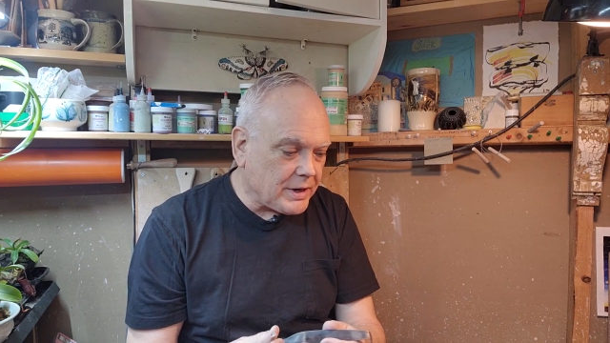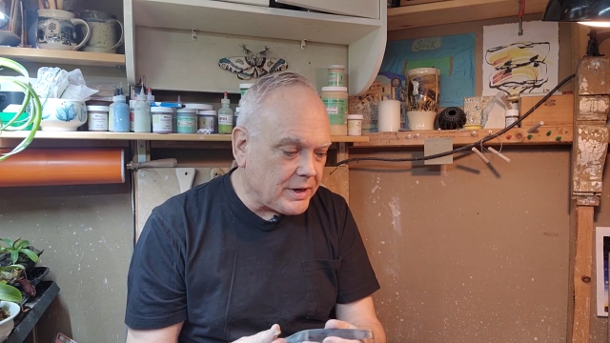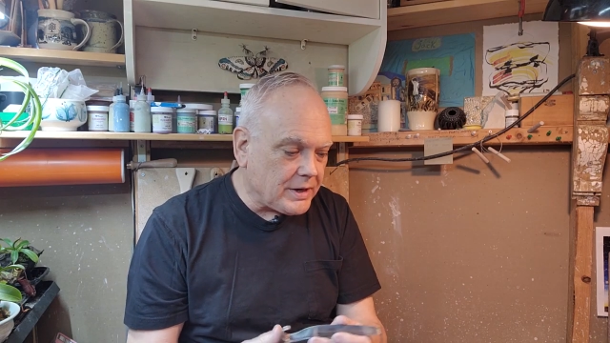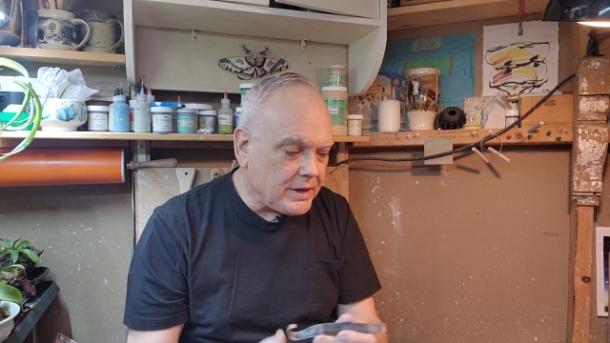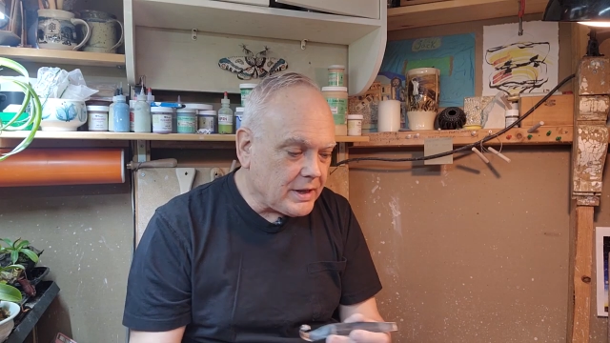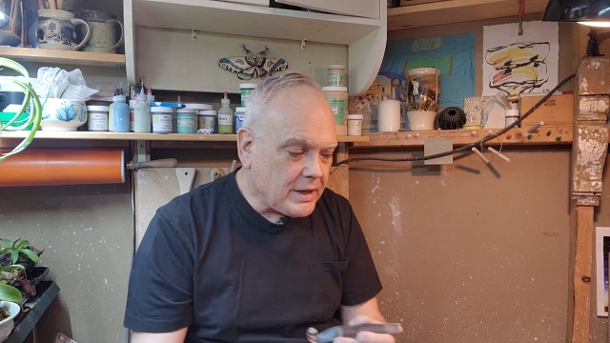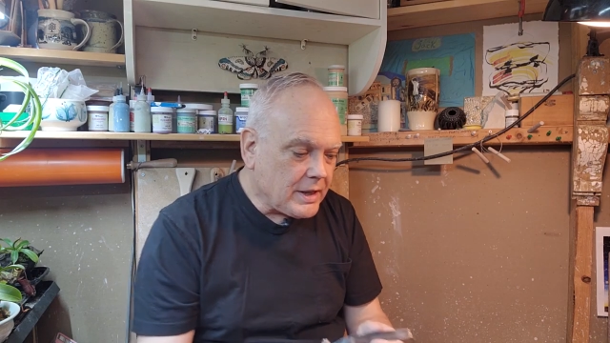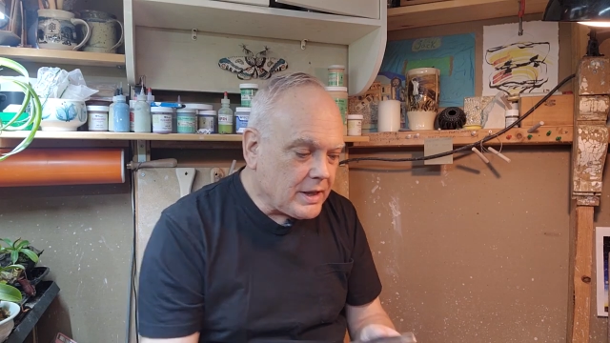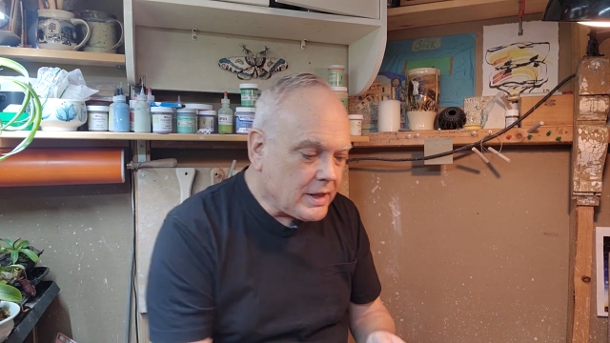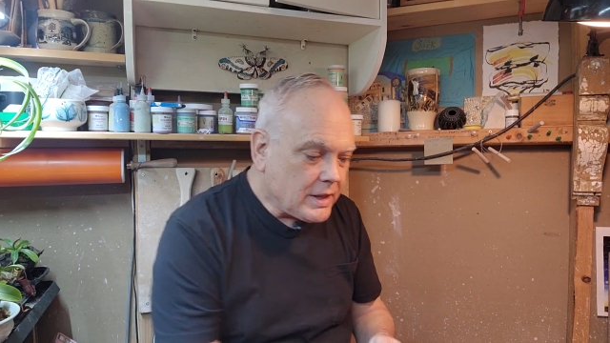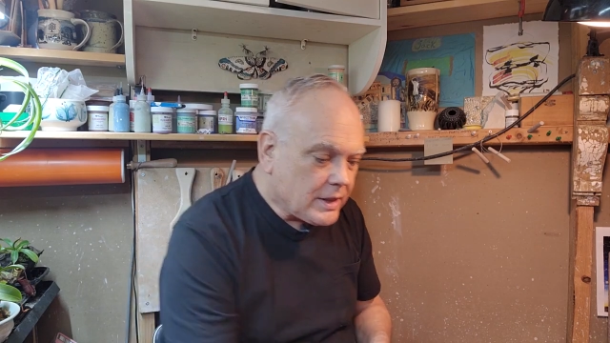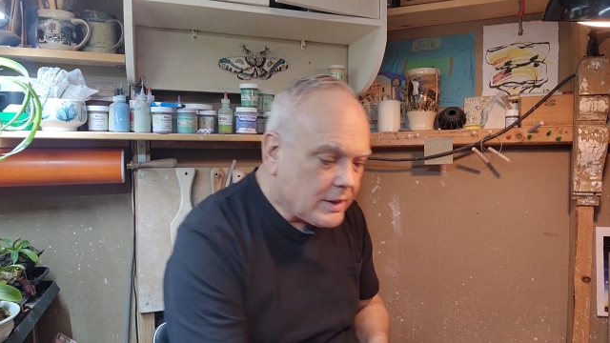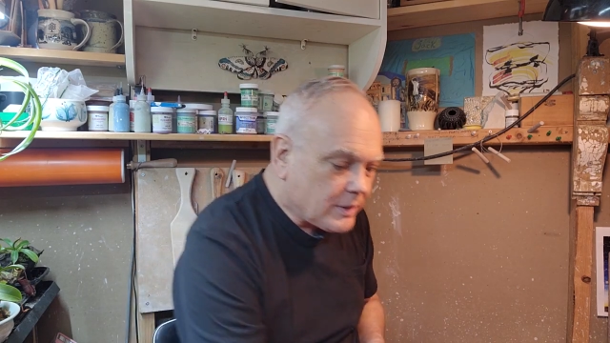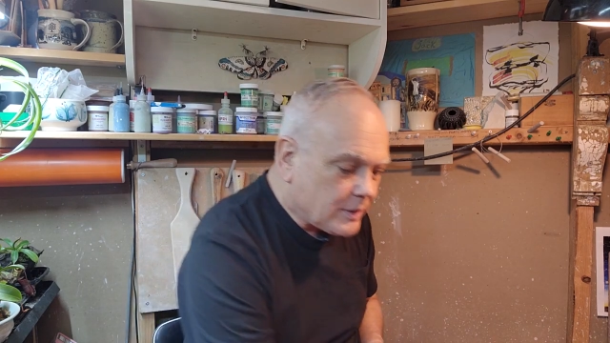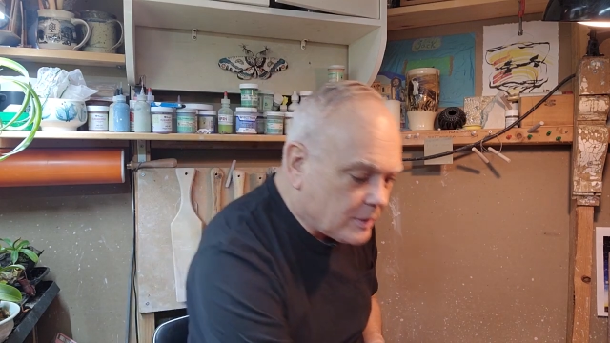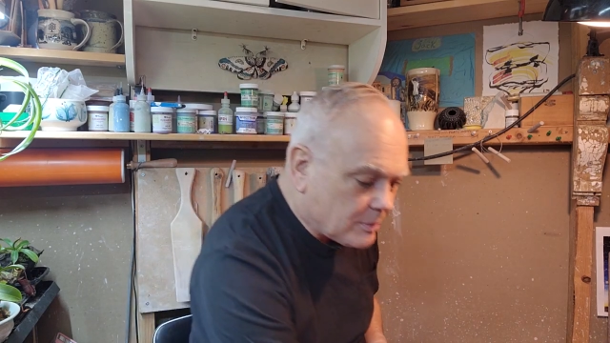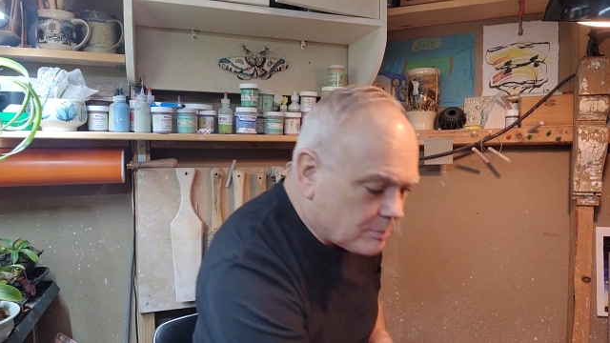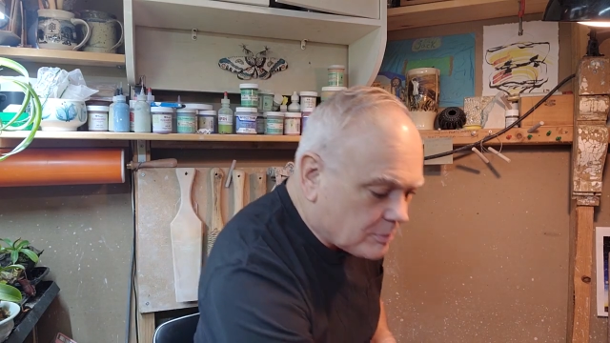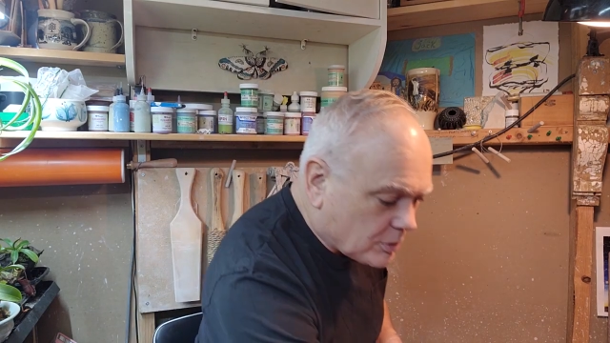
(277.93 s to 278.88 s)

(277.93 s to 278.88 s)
tools,